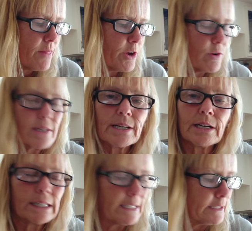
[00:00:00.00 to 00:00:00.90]
There is
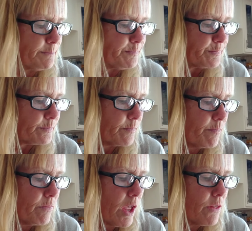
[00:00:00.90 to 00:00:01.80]
the
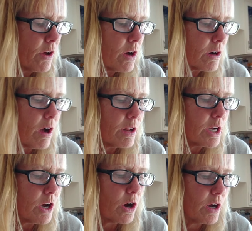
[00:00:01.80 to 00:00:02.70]

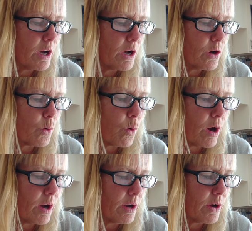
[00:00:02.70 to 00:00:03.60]
Agala
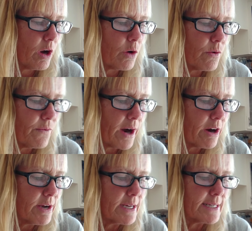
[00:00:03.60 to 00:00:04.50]

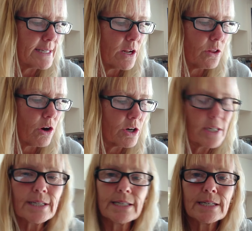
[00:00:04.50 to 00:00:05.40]
aquifer is the
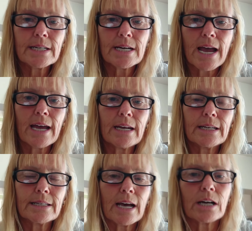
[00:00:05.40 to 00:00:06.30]
largest, and
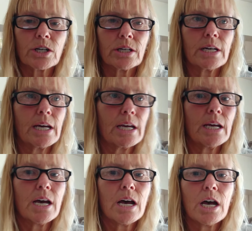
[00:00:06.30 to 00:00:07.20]
it's
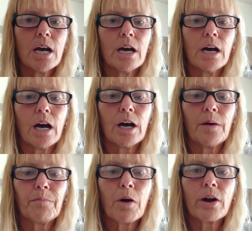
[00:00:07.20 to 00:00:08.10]
actually
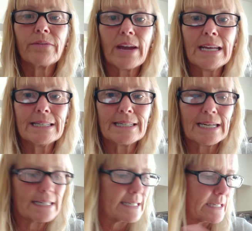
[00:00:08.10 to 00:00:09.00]
part of 8
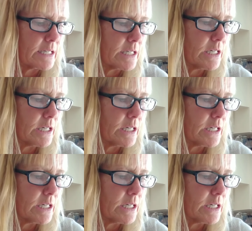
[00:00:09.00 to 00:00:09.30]
states,